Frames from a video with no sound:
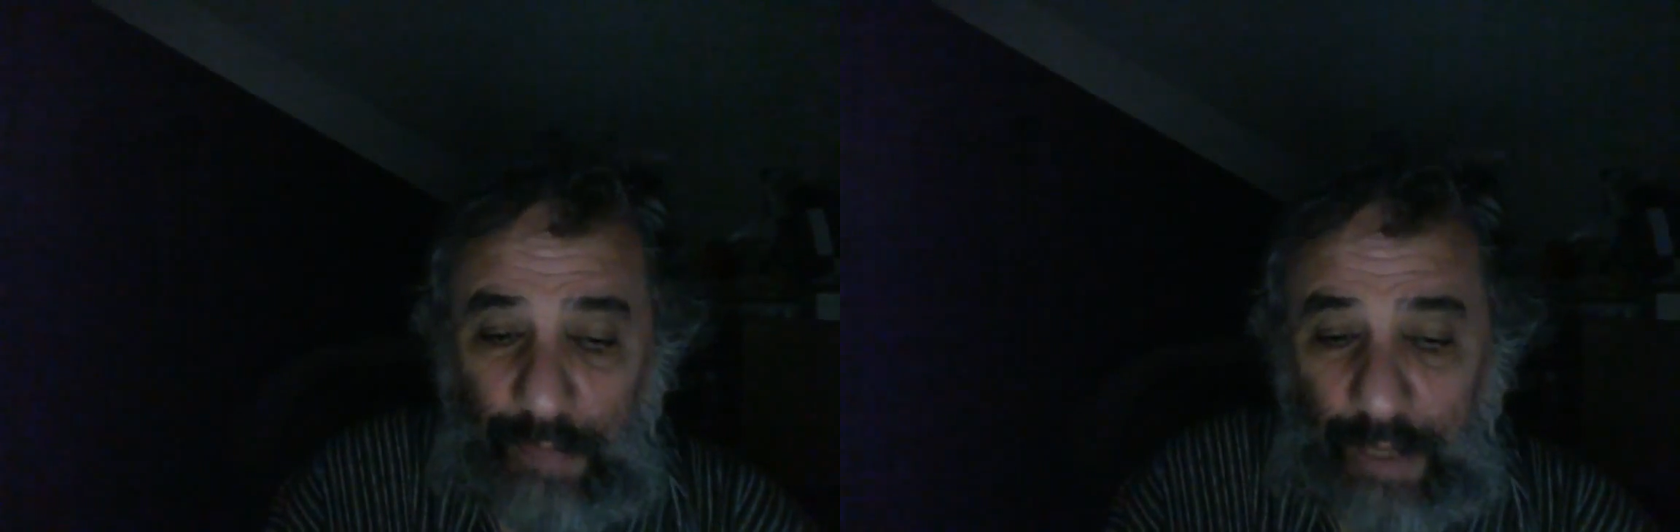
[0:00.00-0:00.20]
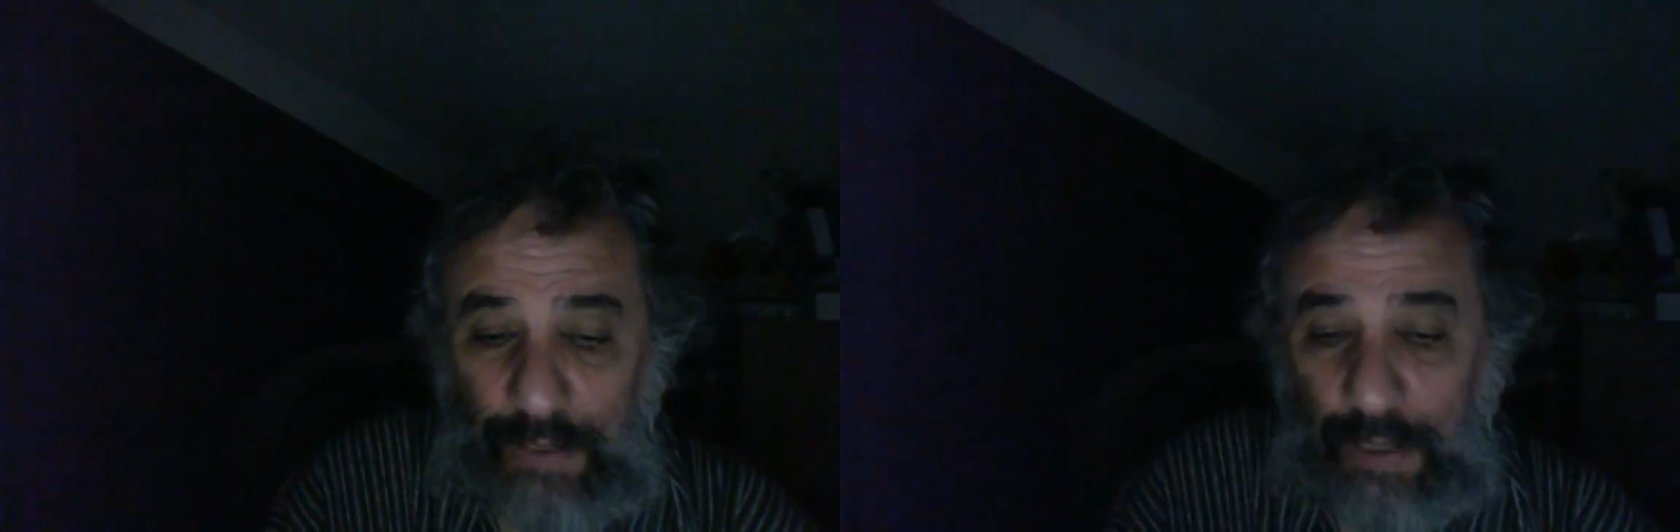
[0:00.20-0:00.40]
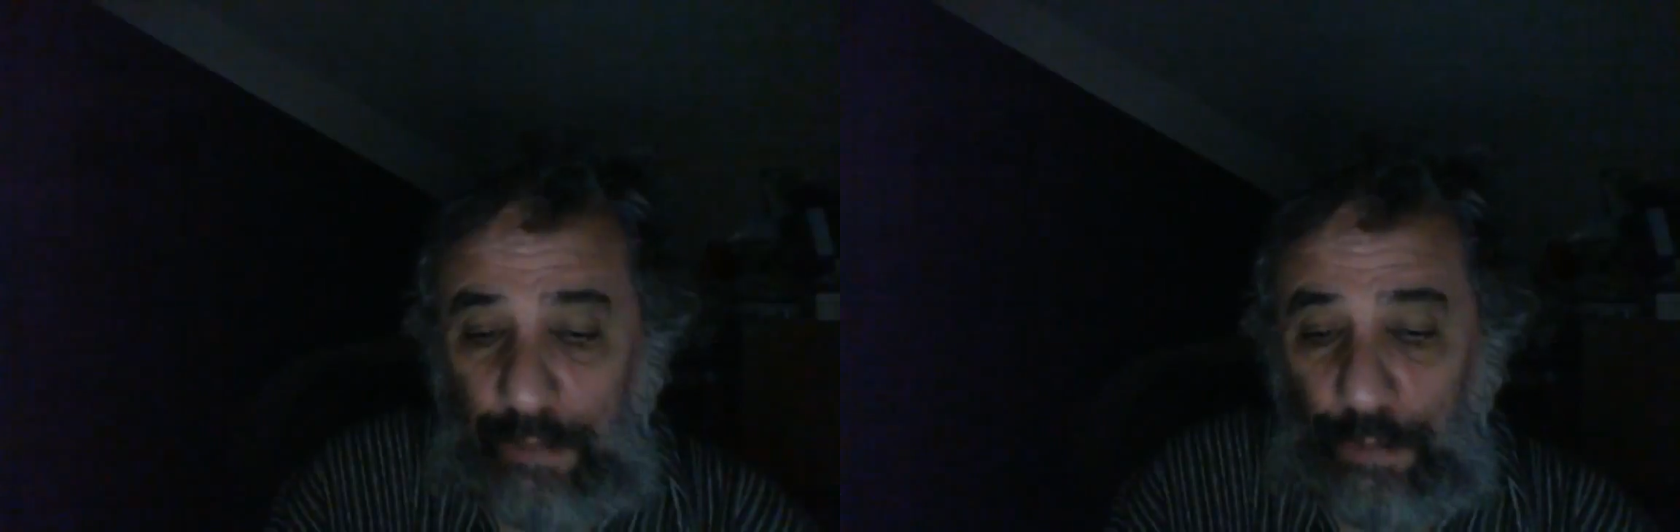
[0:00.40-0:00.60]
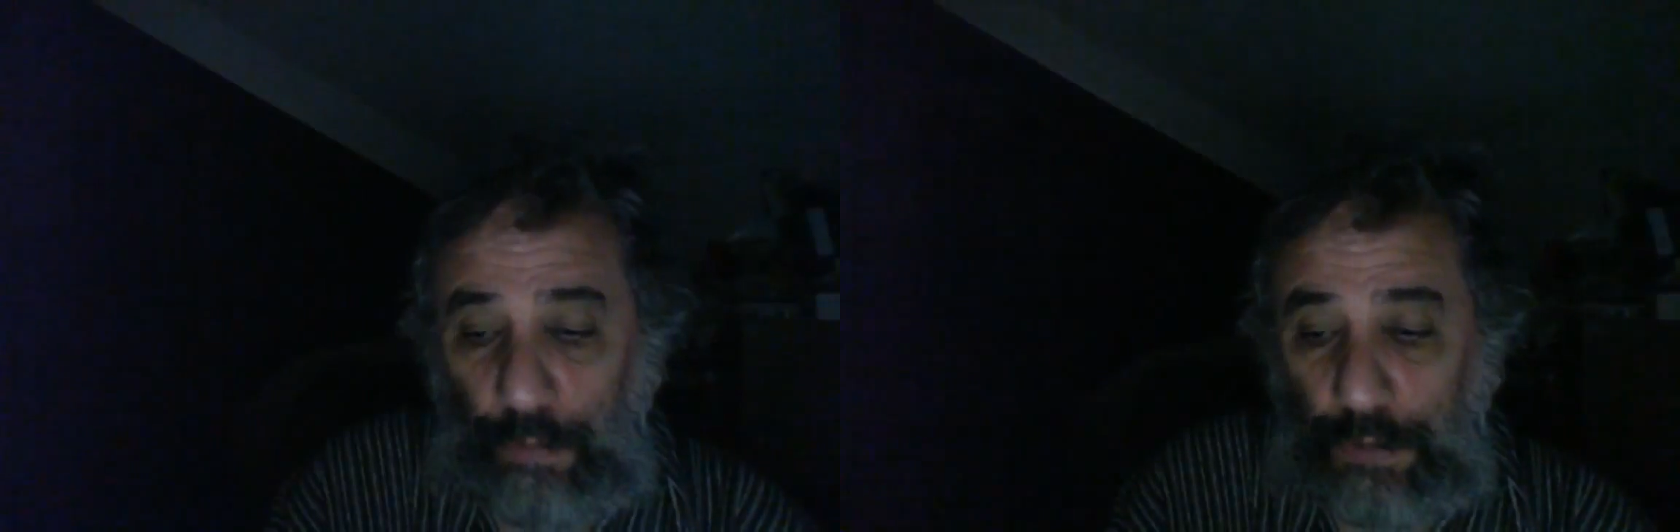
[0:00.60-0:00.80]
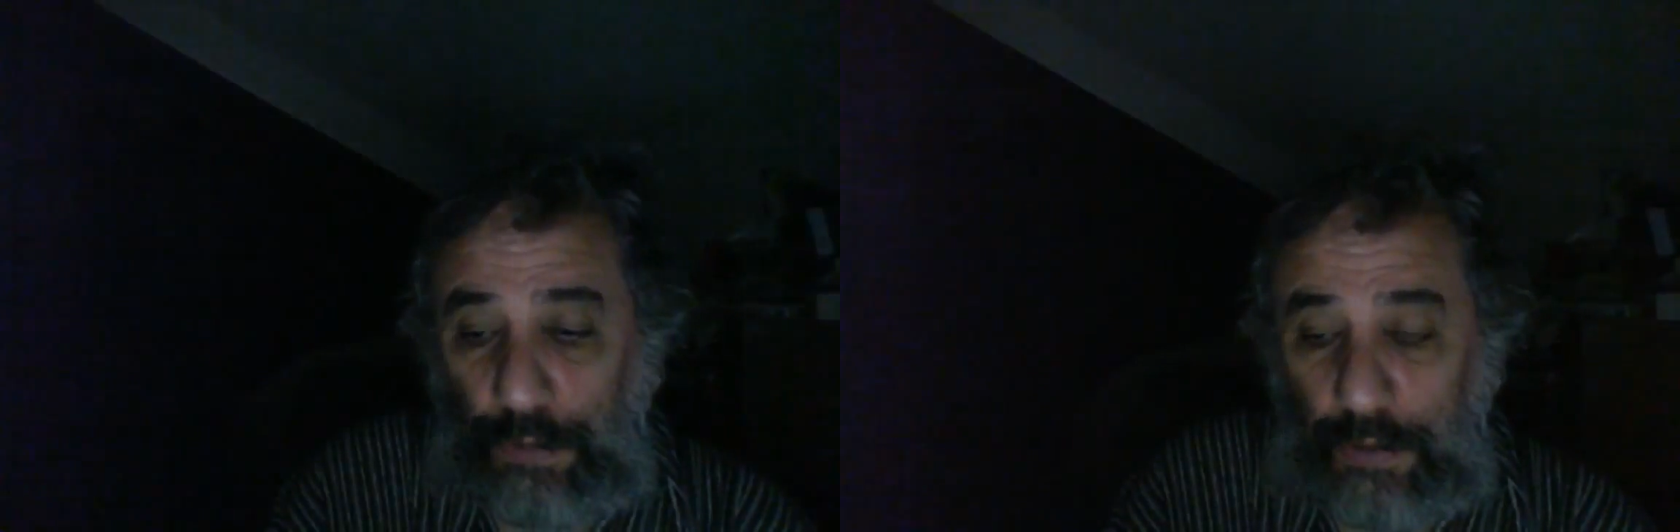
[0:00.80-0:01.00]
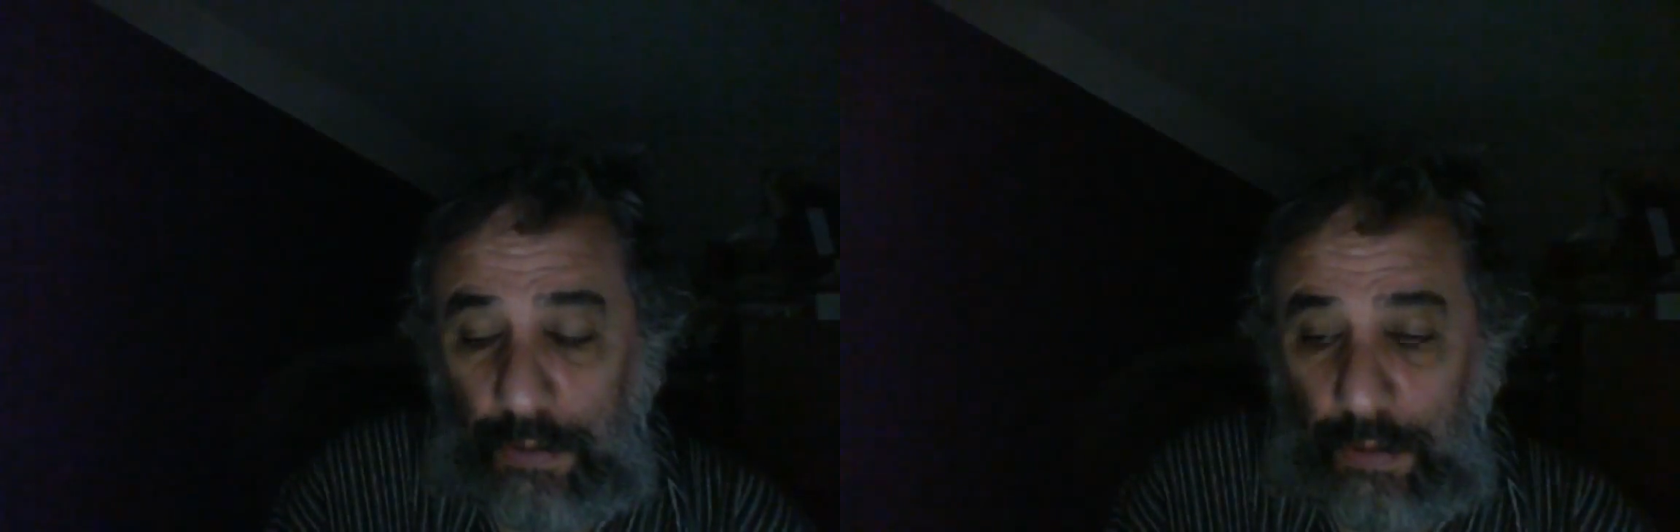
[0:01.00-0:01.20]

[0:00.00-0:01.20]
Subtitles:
utterly false.